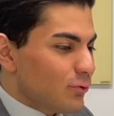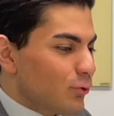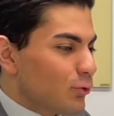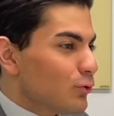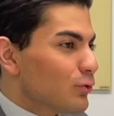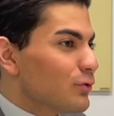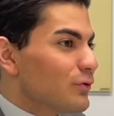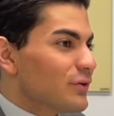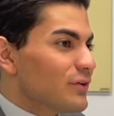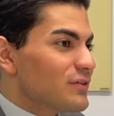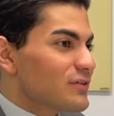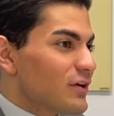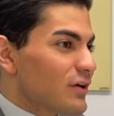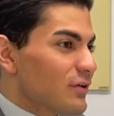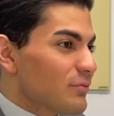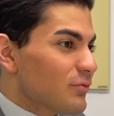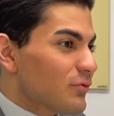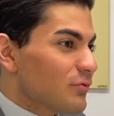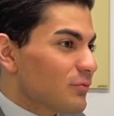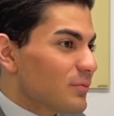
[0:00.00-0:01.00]
all the
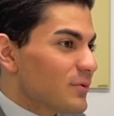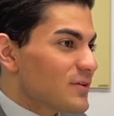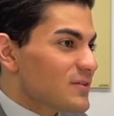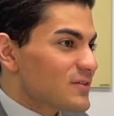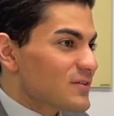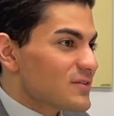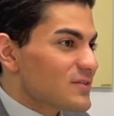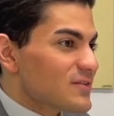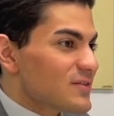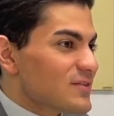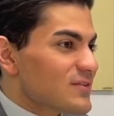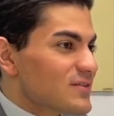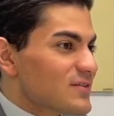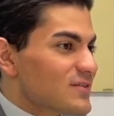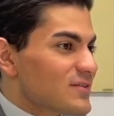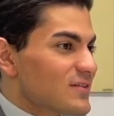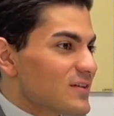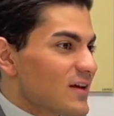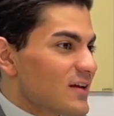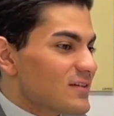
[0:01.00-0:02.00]
type of
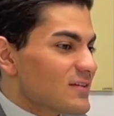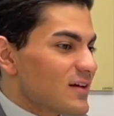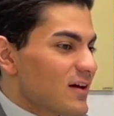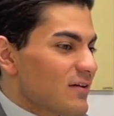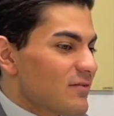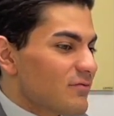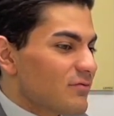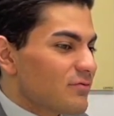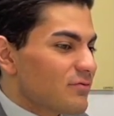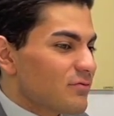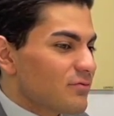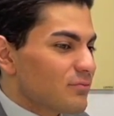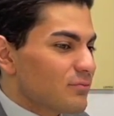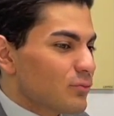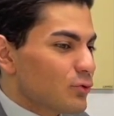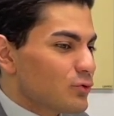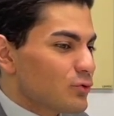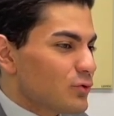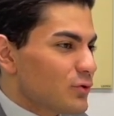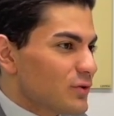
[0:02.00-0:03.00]
businesses that have
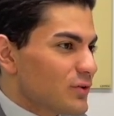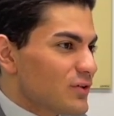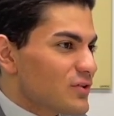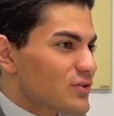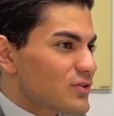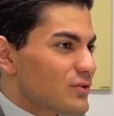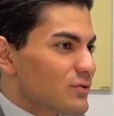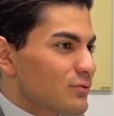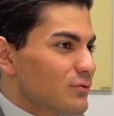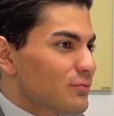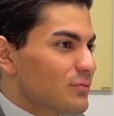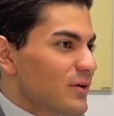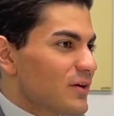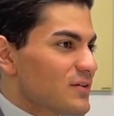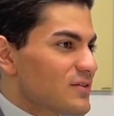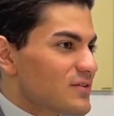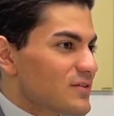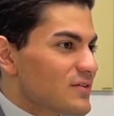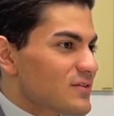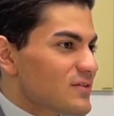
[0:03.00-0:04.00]
more traditional
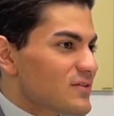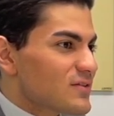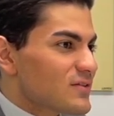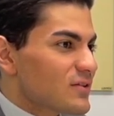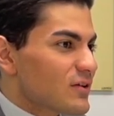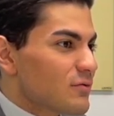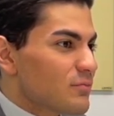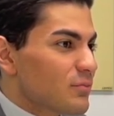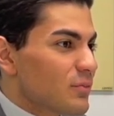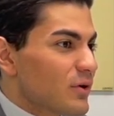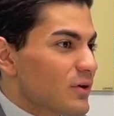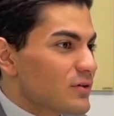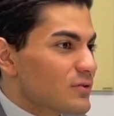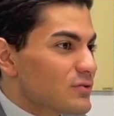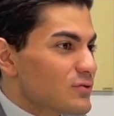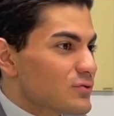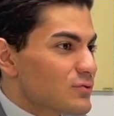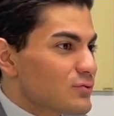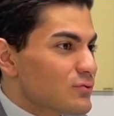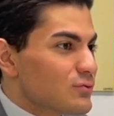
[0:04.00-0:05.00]
bases compared
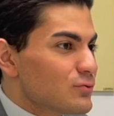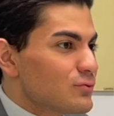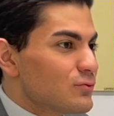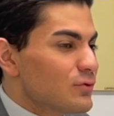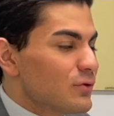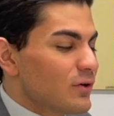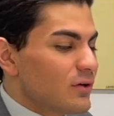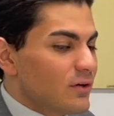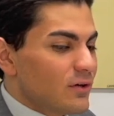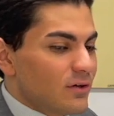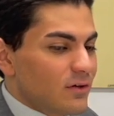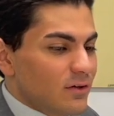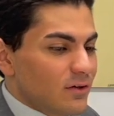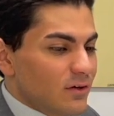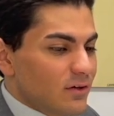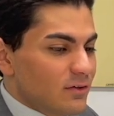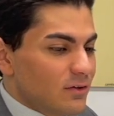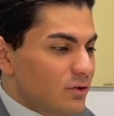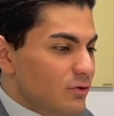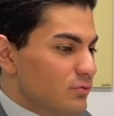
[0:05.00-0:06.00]
mm. to mm.
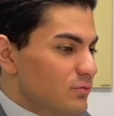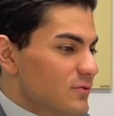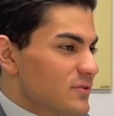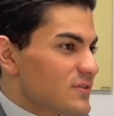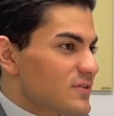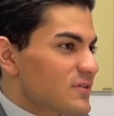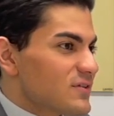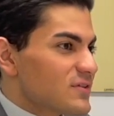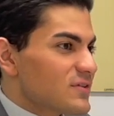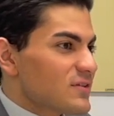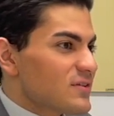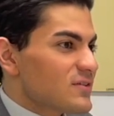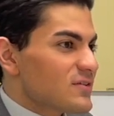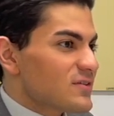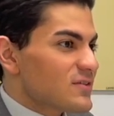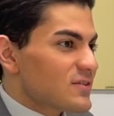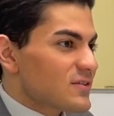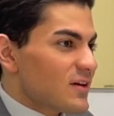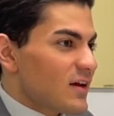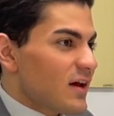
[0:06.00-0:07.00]
new
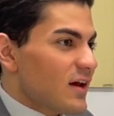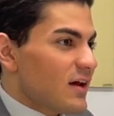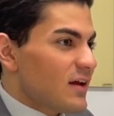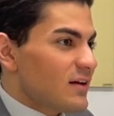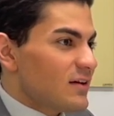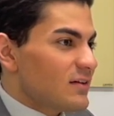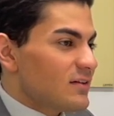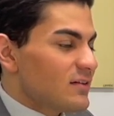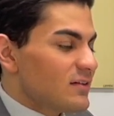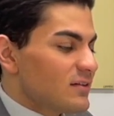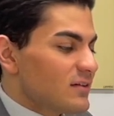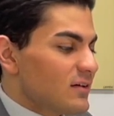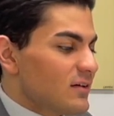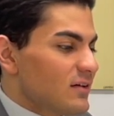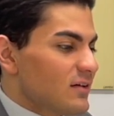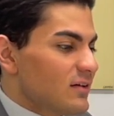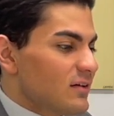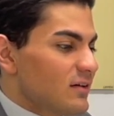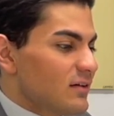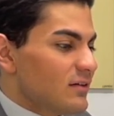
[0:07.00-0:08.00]
businesses and
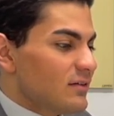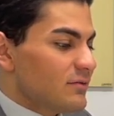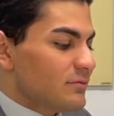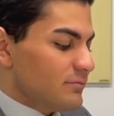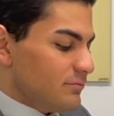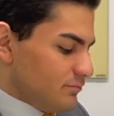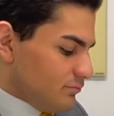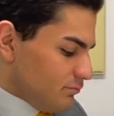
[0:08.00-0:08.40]
uh,